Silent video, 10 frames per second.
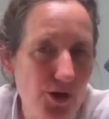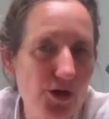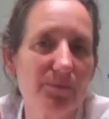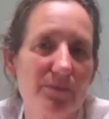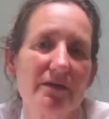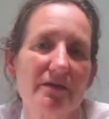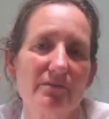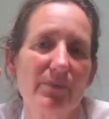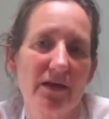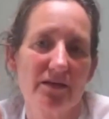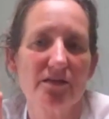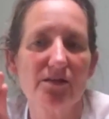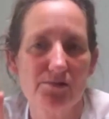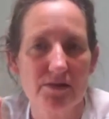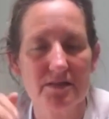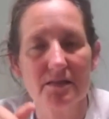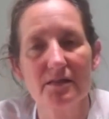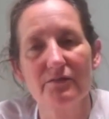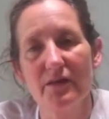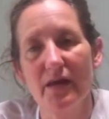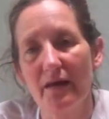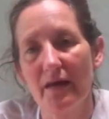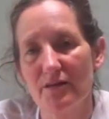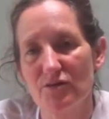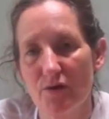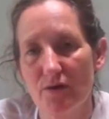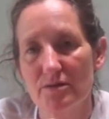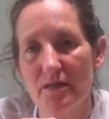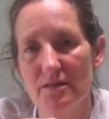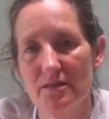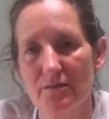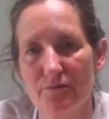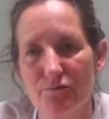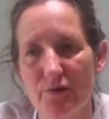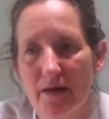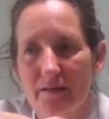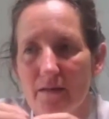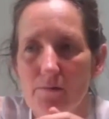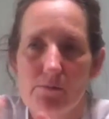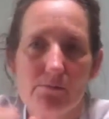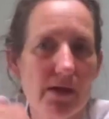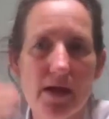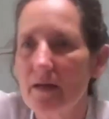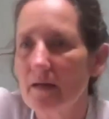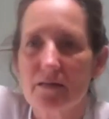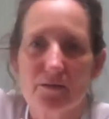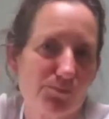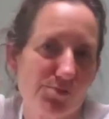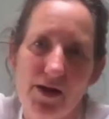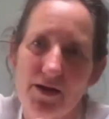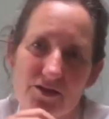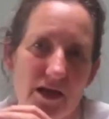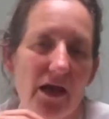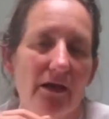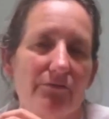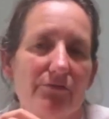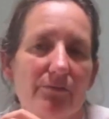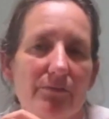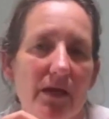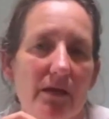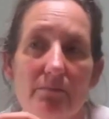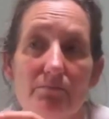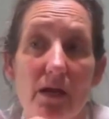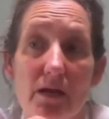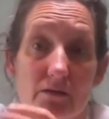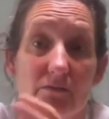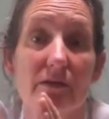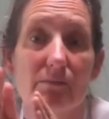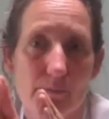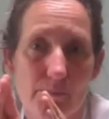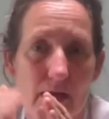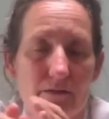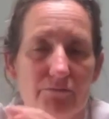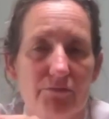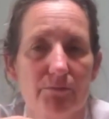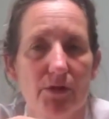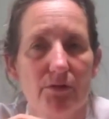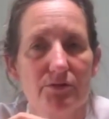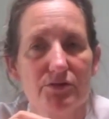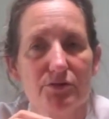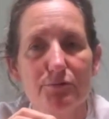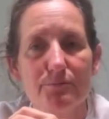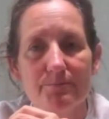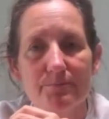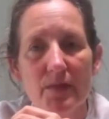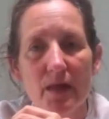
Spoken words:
permanent bacteria that live in our gastrointestinal tract. There are many that branch out from then, and many of them are made from those 2.